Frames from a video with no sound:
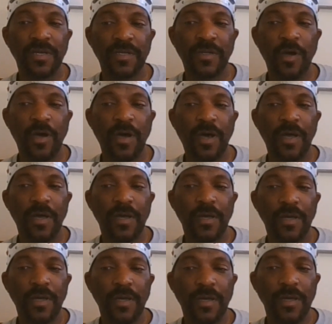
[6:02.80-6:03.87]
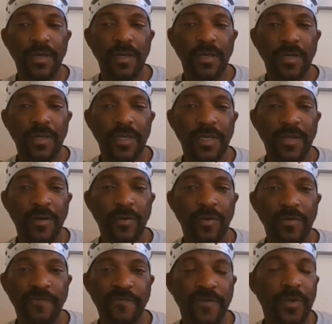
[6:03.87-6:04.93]
Adar. You
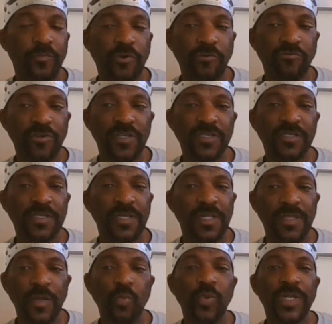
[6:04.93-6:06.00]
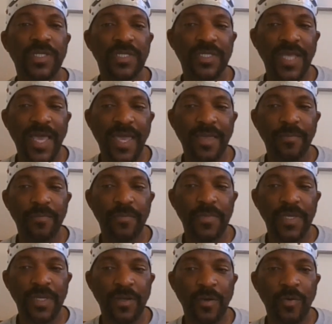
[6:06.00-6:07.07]
know, February is still the winter time,
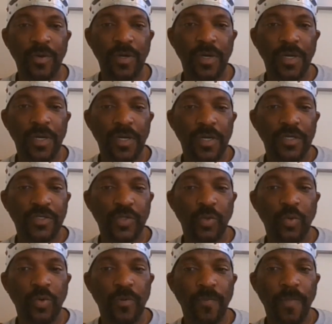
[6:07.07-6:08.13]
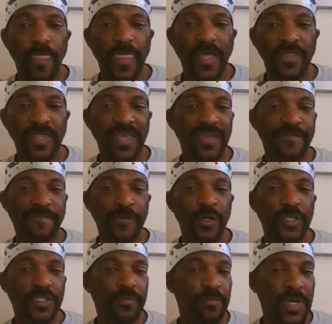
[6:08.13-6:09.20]
you know. So their
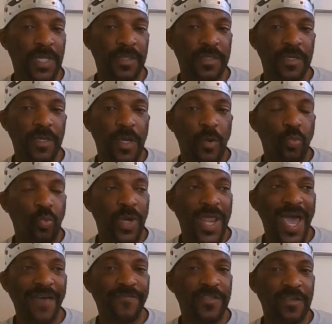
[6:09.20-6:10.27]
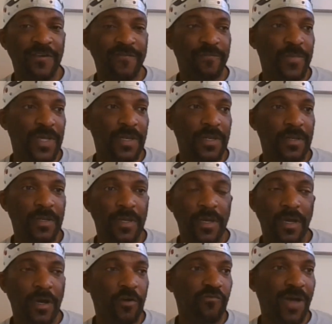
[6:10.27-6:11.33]
first month would have to have been
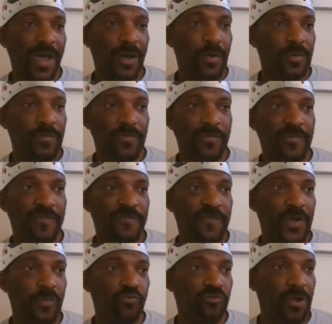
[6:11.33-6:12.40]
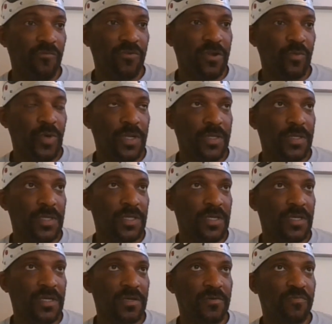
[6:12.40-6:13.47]
around February, what,
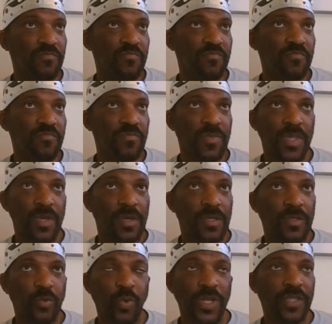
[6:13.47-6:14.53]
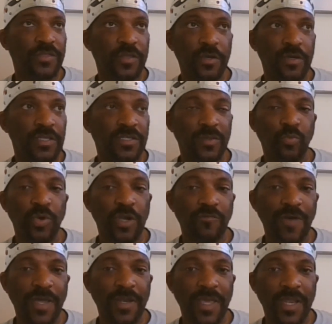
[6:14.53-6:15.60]
the 23rd, somewhere
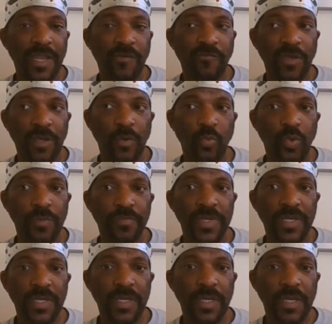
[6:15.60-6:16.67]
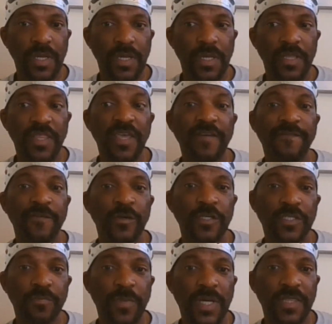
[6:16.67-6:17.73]
around that area would be their
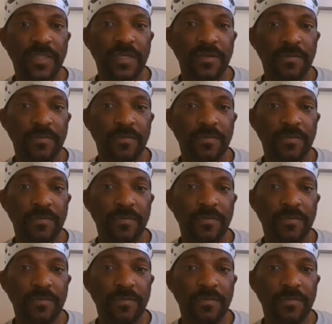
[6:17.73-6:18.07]
first month.